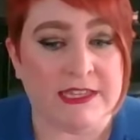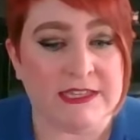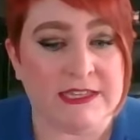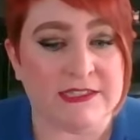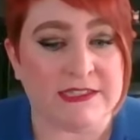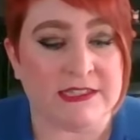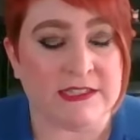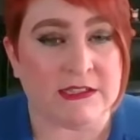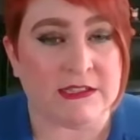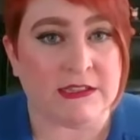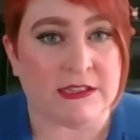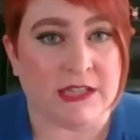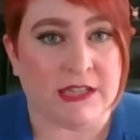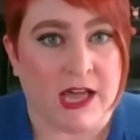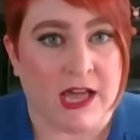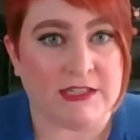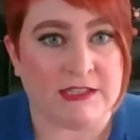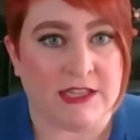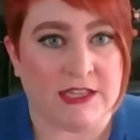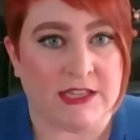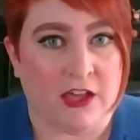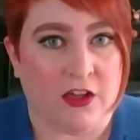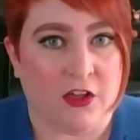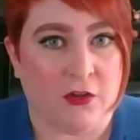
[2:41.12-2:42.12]
Blink did a
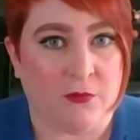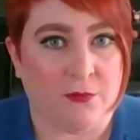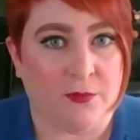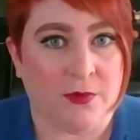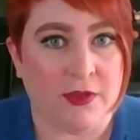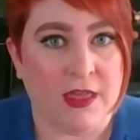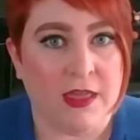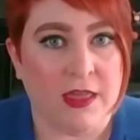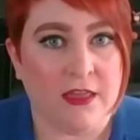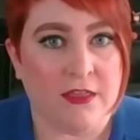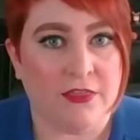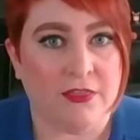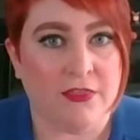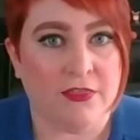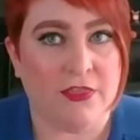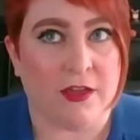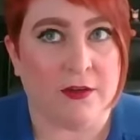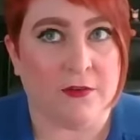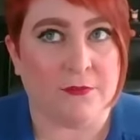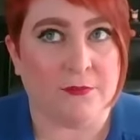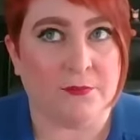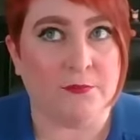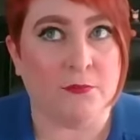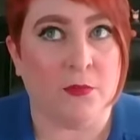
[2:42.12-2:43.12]
lot to help
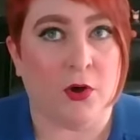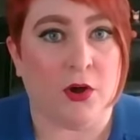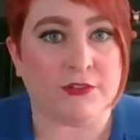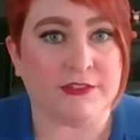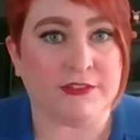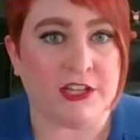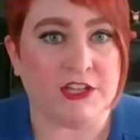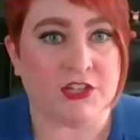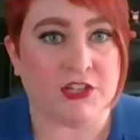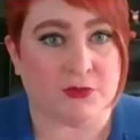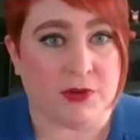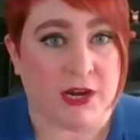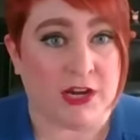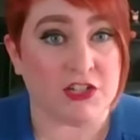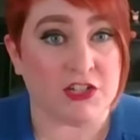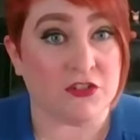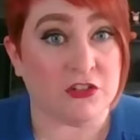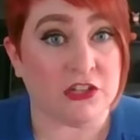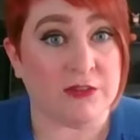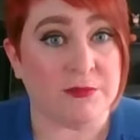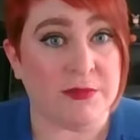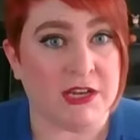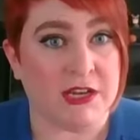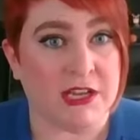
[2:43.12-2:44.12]
the
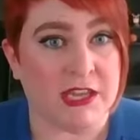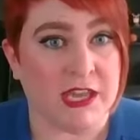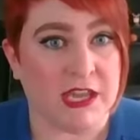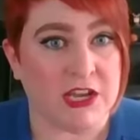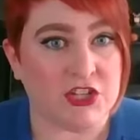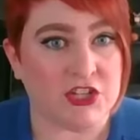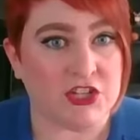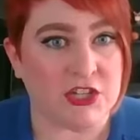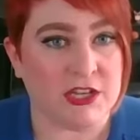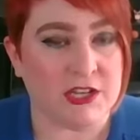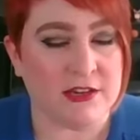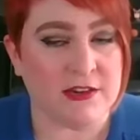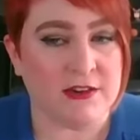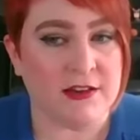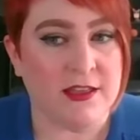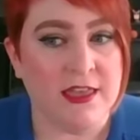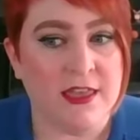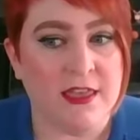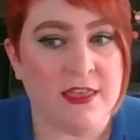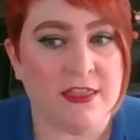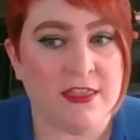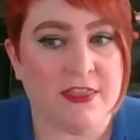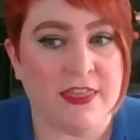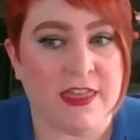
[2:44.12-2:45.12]
multi-directional communication
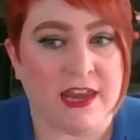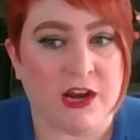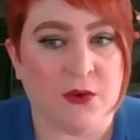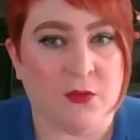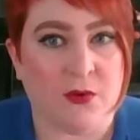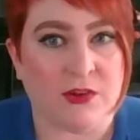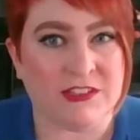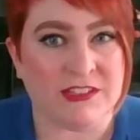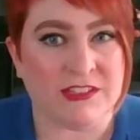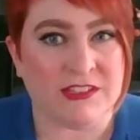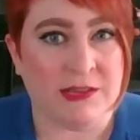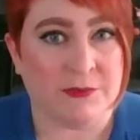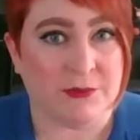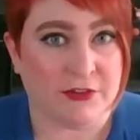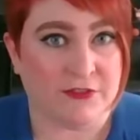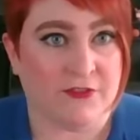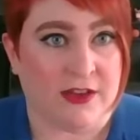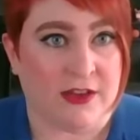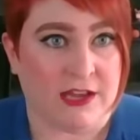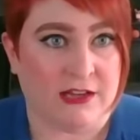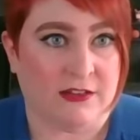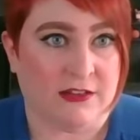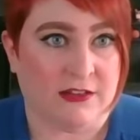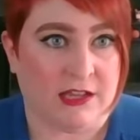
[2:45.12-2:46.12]
that I wasn't able
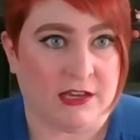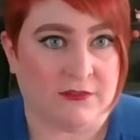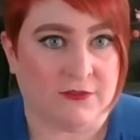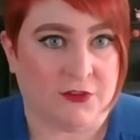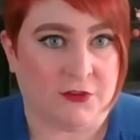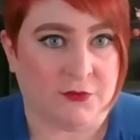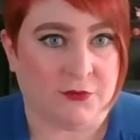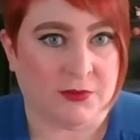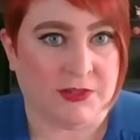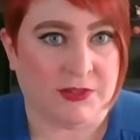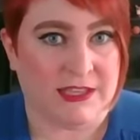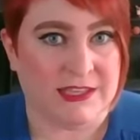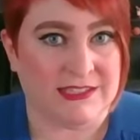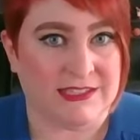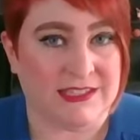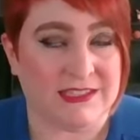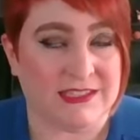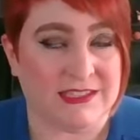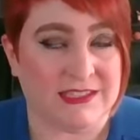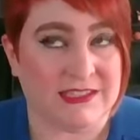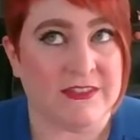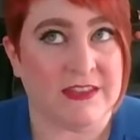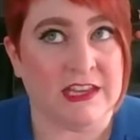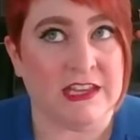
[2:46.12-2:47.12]
to find a lot of other
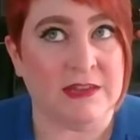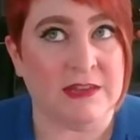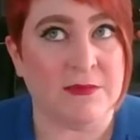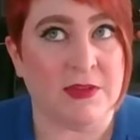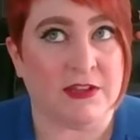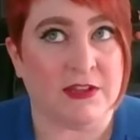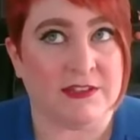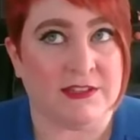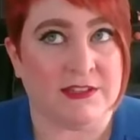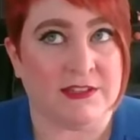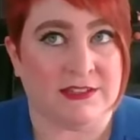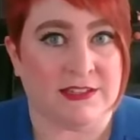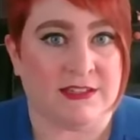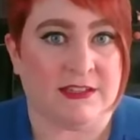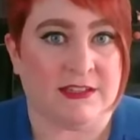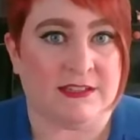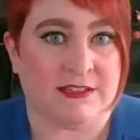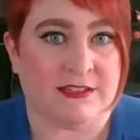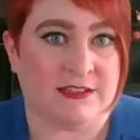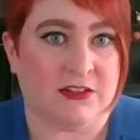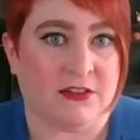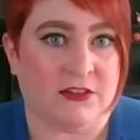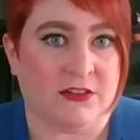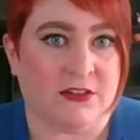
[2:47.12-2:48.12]
places, and that email doesn't
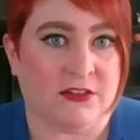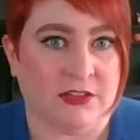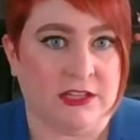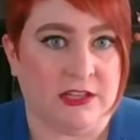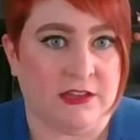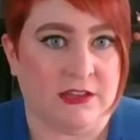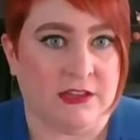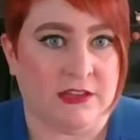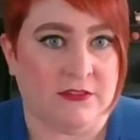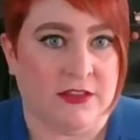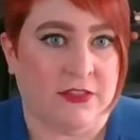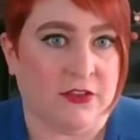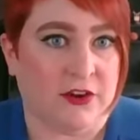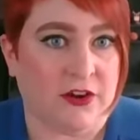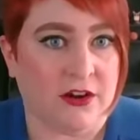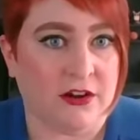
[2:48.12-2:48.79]
necessarily give